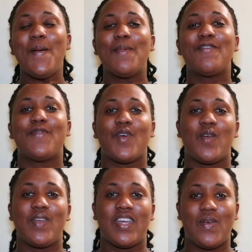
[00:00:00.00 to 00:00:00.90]
Before
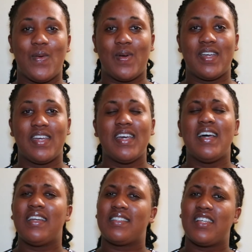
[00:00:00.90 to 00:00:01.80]
we go,
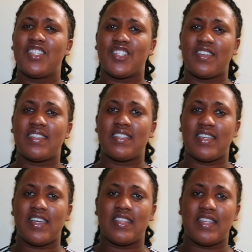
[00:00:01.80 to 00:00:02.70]
let us just
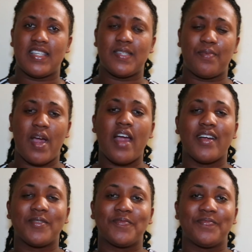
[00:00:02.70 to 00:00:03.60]
say this
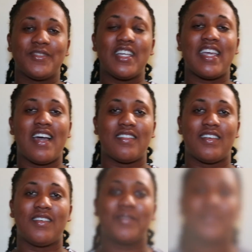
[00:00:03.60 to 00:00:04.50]
prayer together.